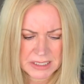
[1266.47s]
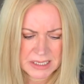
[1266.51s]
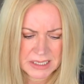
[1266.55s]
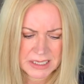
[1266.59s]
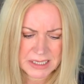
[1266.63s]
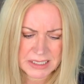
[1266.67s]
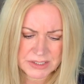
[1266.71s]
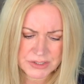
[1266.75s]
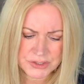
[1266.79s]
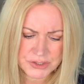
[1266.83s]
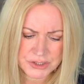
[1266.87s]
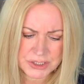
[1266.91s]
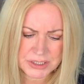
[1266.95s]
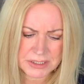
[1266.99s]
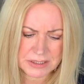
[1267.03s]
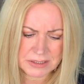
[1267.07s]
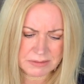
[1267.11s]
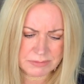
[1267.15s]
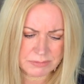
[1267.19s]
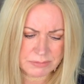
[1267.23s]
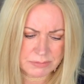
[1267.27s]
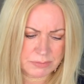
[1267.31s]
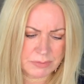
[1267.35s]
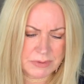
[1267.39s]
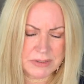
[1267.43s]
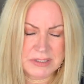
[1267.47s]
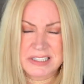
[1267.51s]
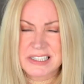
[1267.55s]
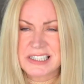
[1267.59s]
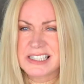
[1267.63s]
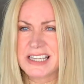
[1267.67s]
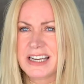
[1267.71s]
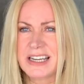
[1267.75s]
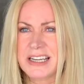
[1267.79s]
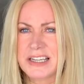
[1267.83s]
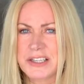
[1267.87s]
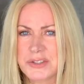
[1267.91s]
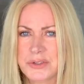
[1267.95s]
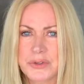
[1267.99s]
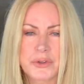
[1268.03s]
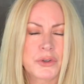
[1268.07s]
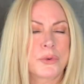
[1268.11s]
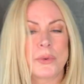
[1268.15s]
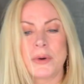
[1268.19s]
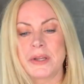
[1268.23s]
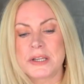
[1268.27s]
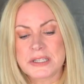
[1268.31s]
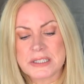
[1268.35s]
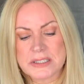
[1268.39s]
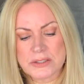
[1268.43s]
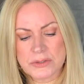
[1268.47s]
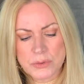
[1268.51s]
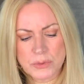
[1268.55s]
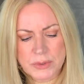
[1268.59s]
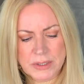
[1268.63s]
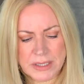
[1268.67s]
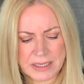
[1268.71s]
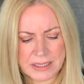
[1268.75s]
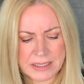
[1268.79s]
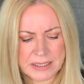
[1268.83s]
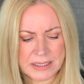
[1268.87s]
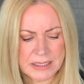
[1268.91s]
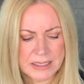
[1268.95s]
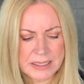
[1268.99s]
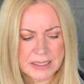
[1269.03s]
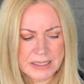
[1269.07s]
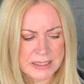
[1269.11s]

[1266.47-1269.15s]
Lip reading: It's cheap. Well, it's 32 quid. It's okay.